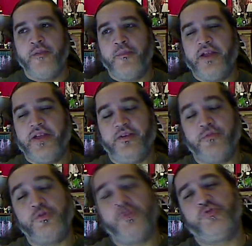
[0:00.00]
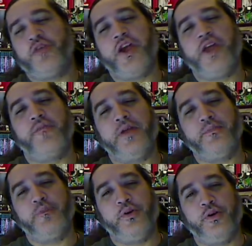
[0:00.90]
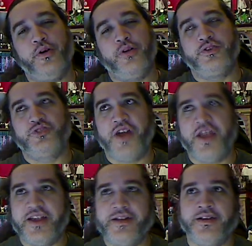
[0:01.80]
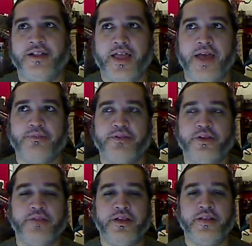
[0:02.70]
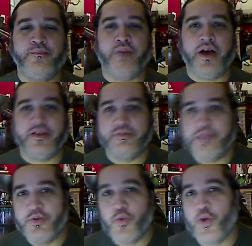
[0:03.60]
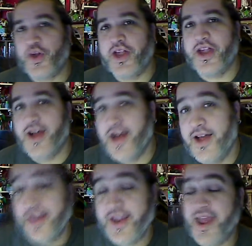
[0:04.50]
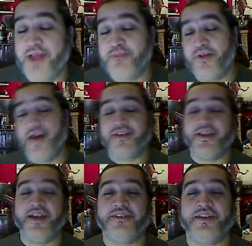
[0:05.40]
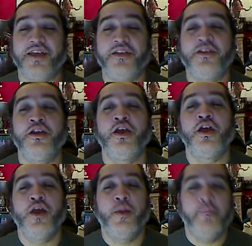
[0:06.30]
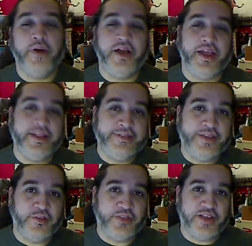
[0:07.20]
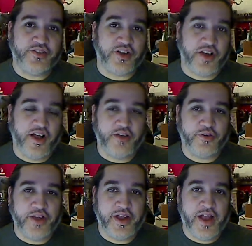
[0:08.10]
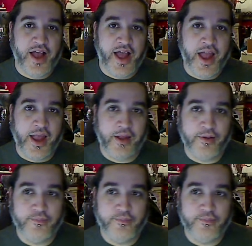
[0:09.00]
Met some great people trying to collab something, possibly working on a podcast together. But until things are concrete, I'm